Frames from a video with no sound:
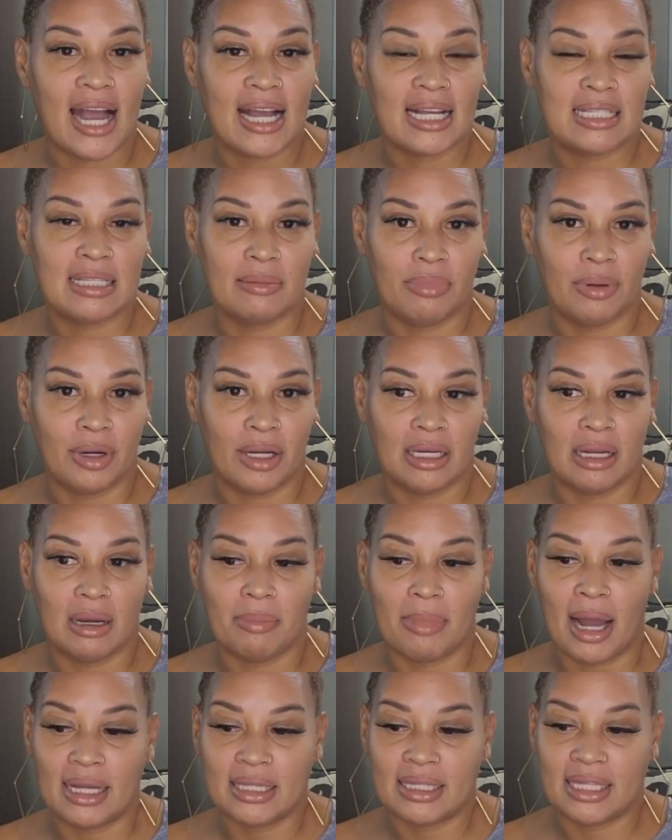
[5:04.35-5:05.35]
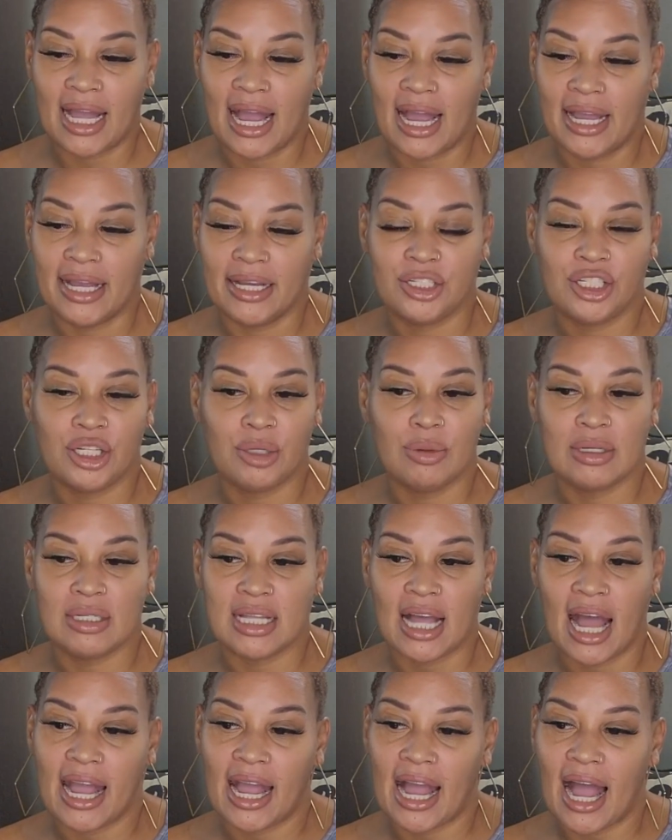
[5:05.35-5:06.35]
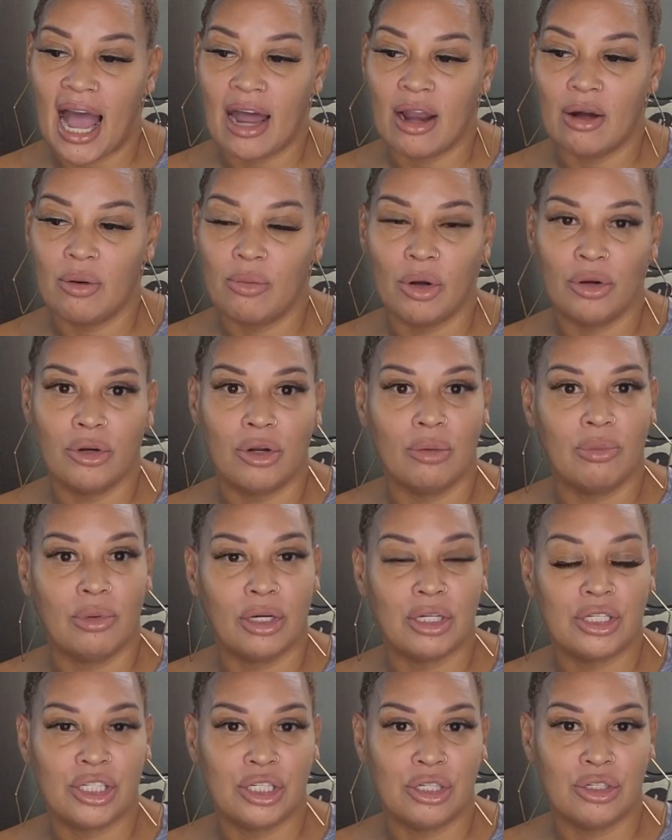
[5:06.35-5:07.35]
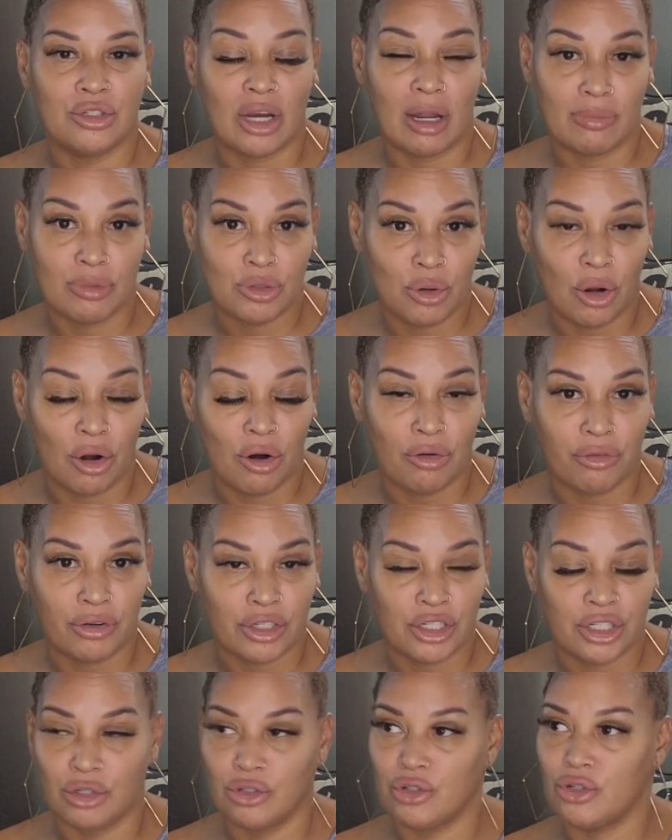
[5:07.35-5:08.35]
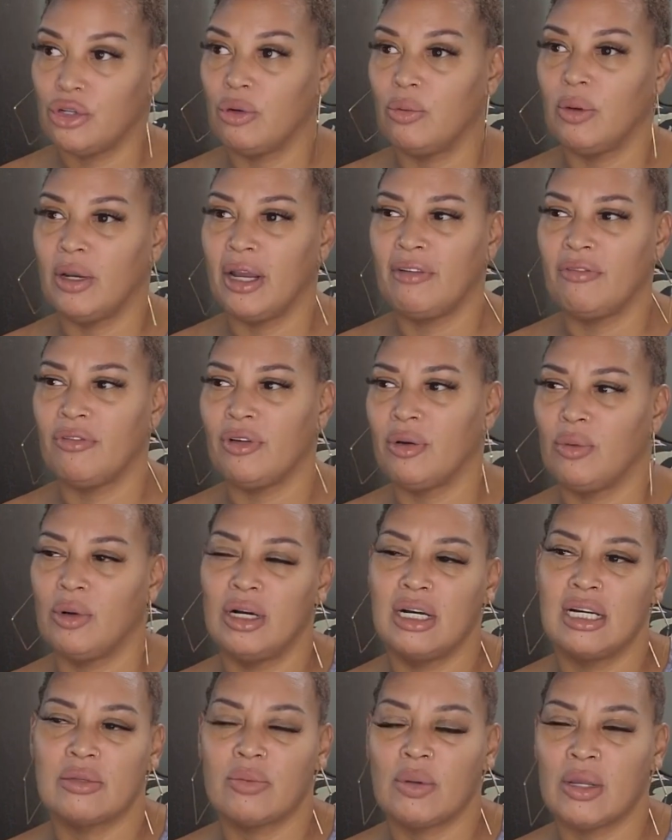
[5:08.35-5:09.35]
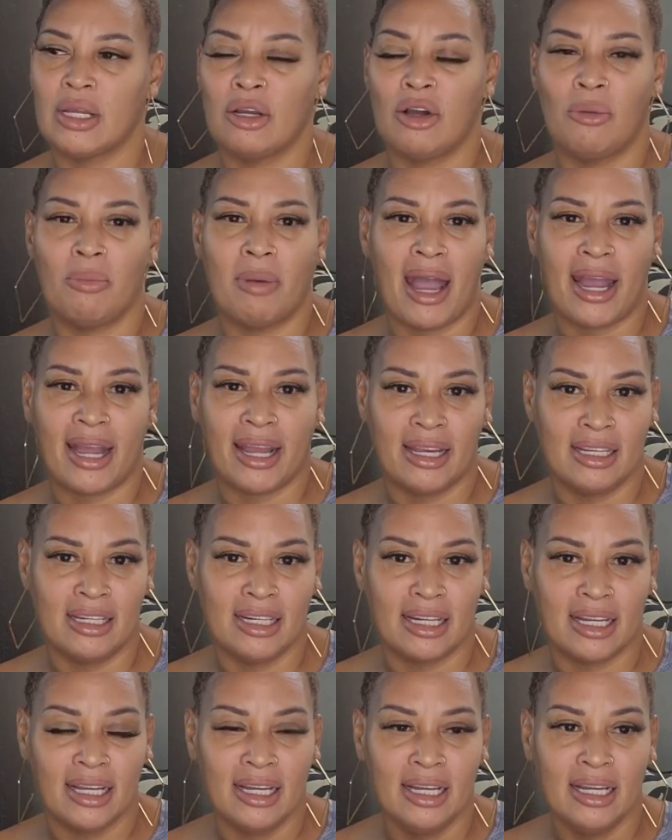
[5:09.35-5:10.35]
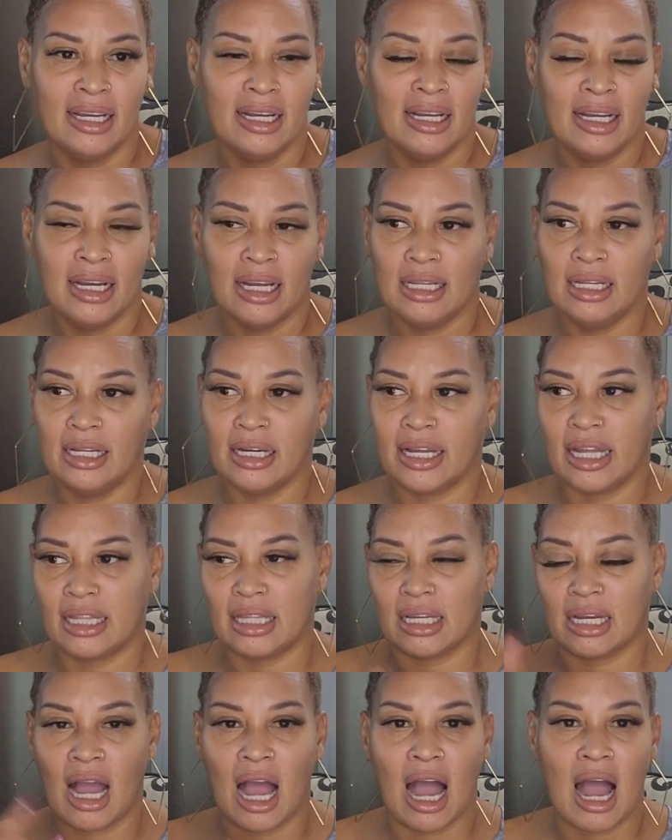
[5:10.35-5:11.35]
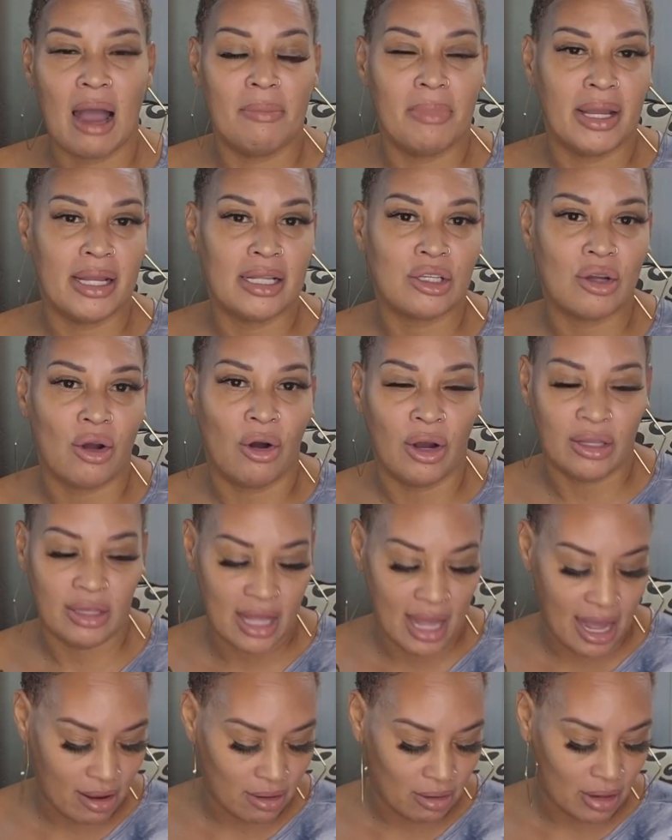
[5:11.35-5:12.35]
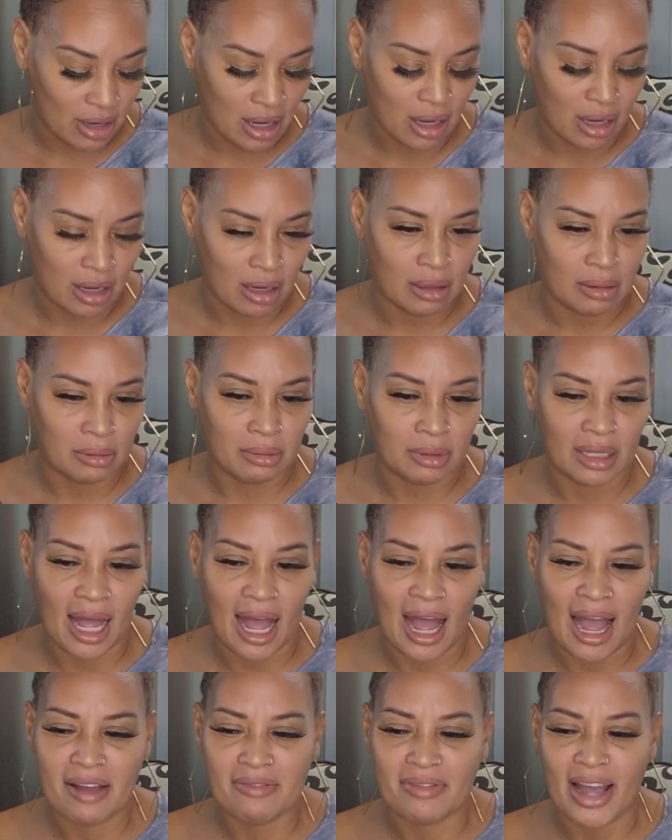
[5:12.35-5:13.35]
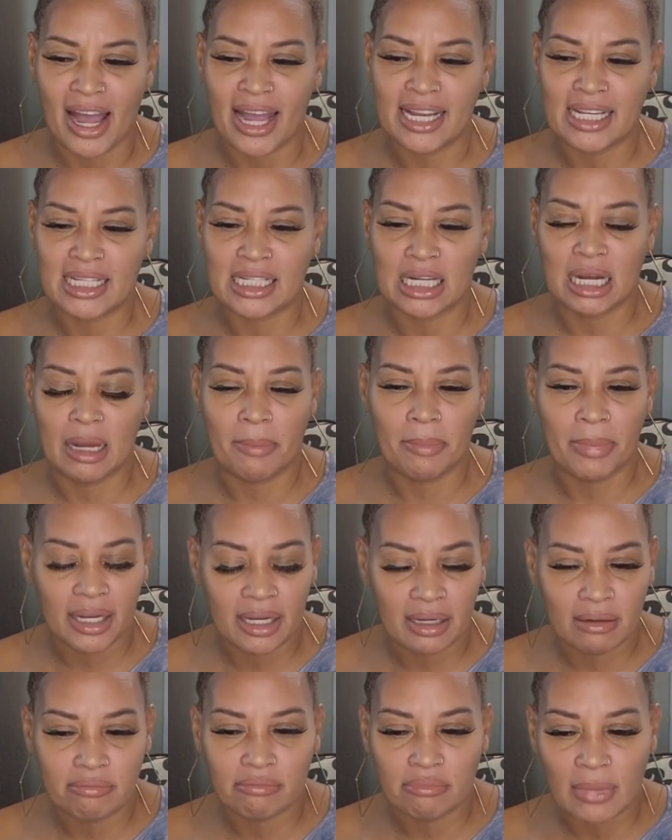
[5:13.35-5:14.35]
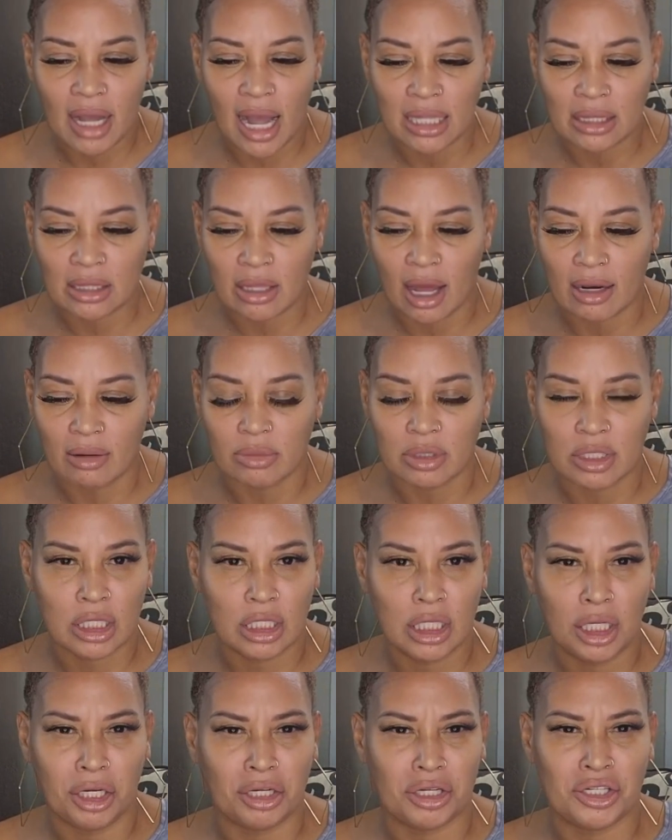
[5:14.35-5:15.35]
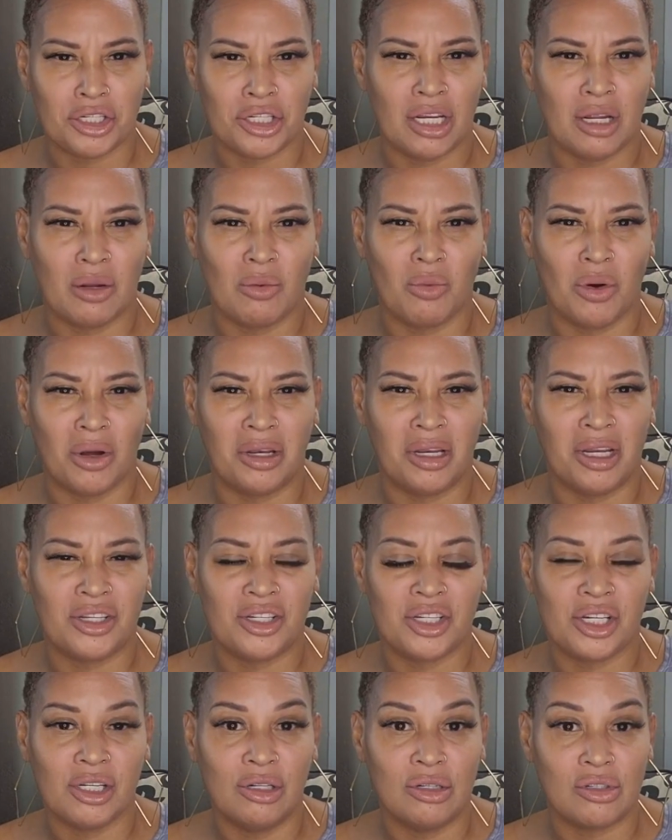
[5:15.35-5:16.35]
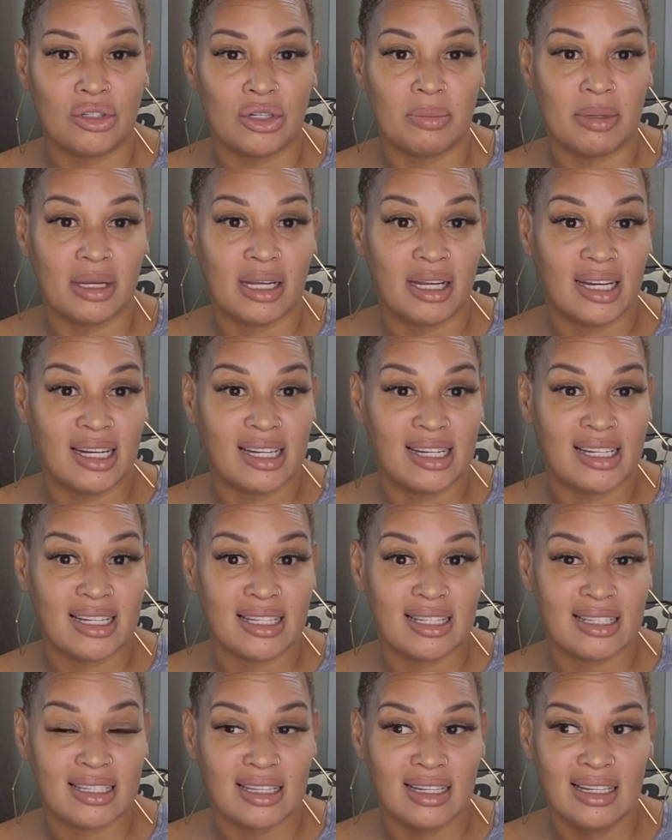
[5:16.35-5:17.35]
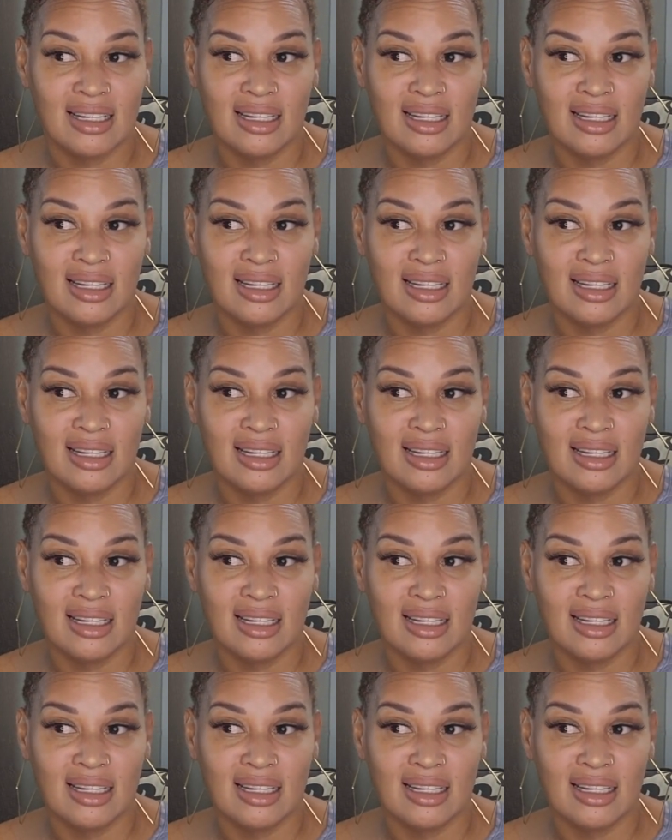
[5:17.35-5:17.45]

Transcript: asked Sabrina about that, and she was like, I don't want no more children. I'm too old for children, or whatever it was. We can go back and look look at the comments on that uh, live I had done, but I thought it was clear that she didn't want any children because